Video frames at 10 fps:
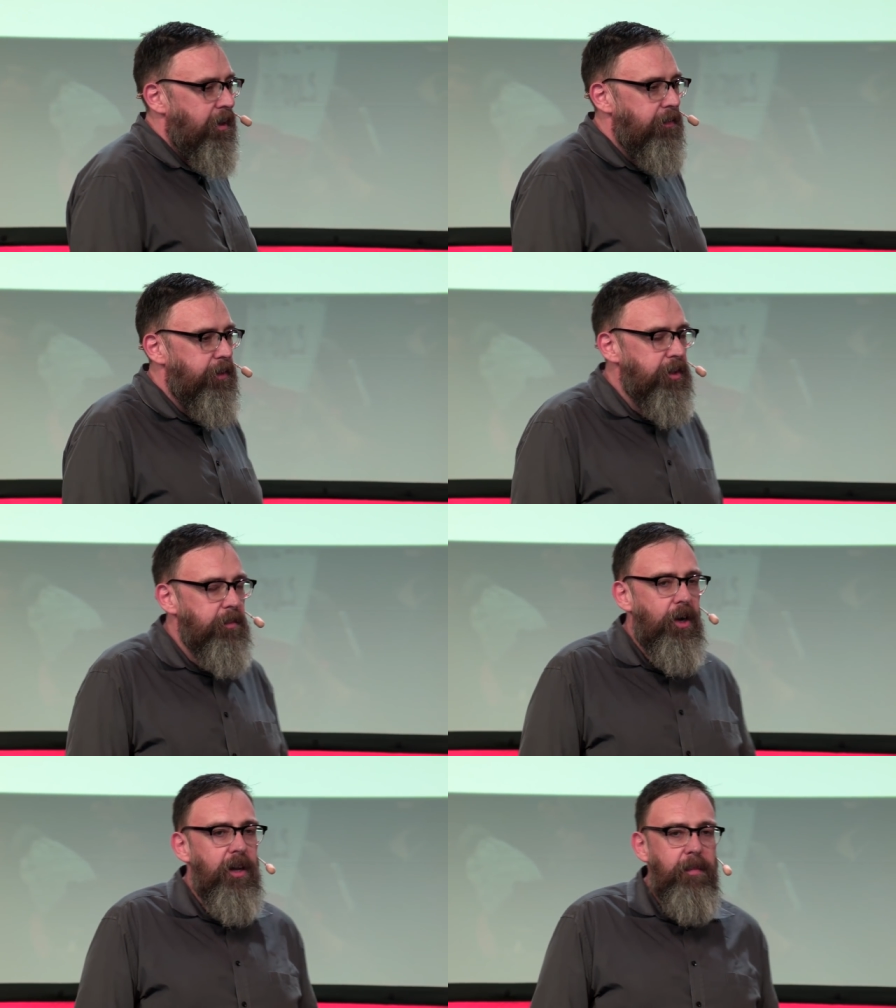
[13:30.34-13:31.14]
of a
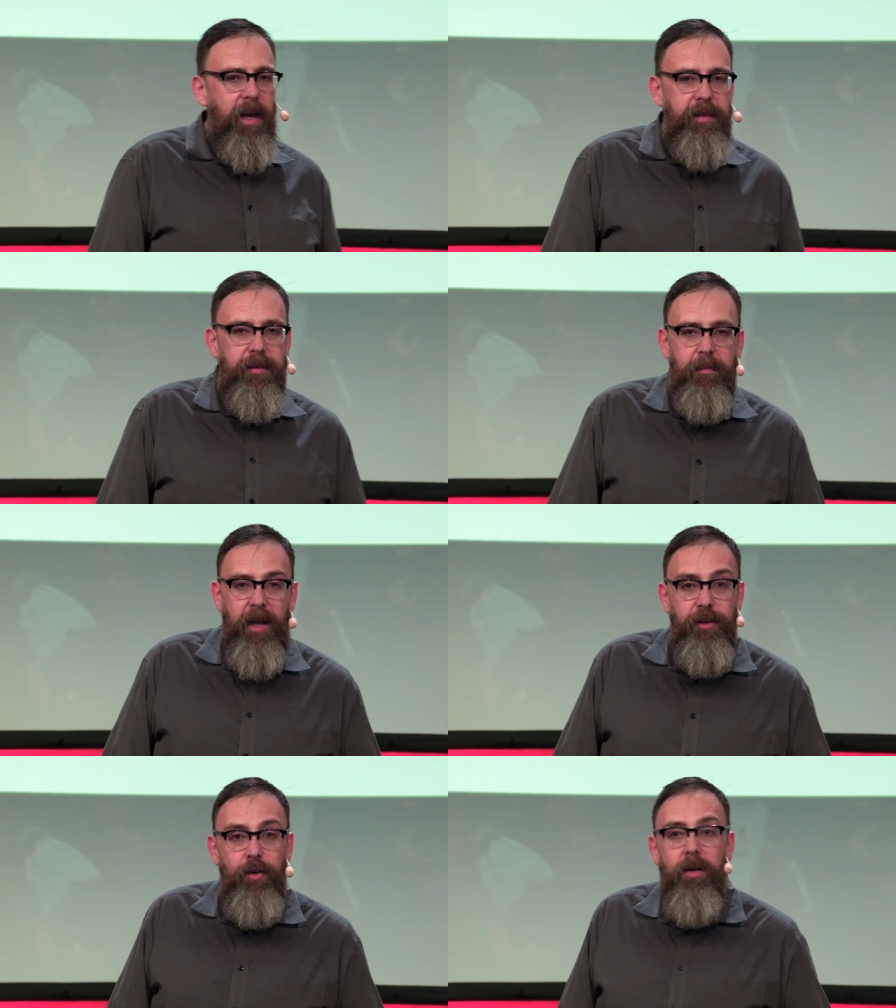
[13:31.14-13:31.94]
small minded
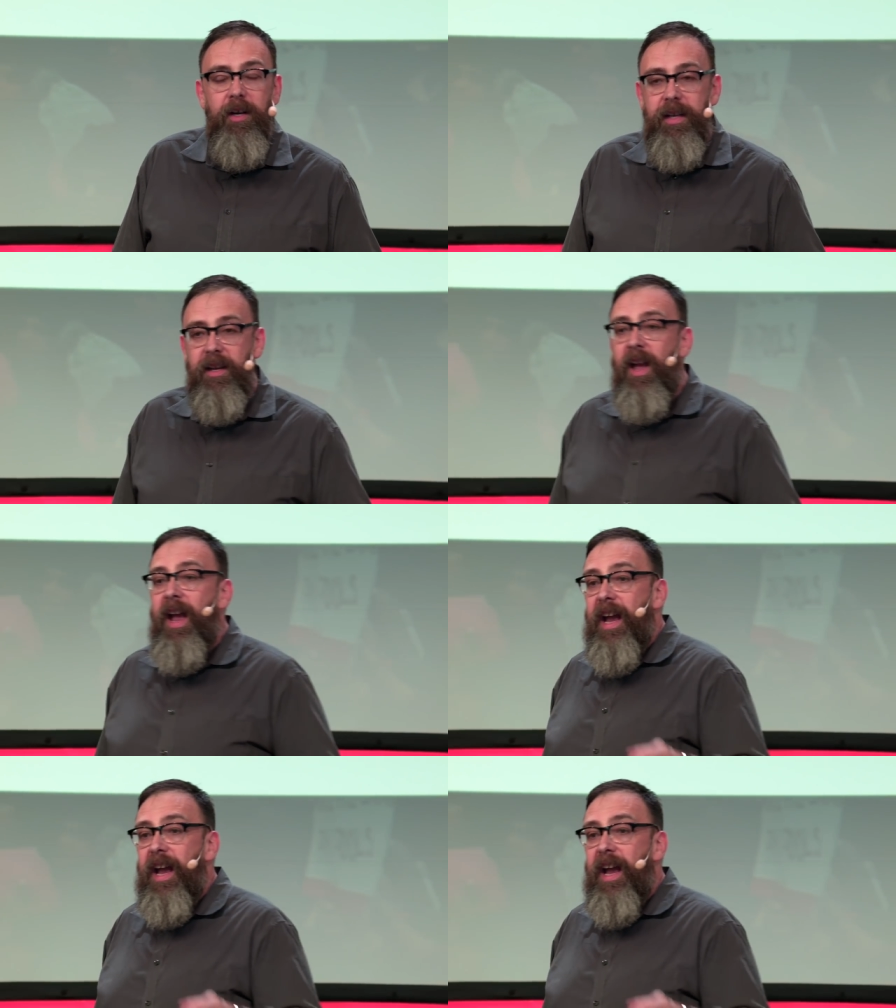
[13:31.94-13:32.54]
minority.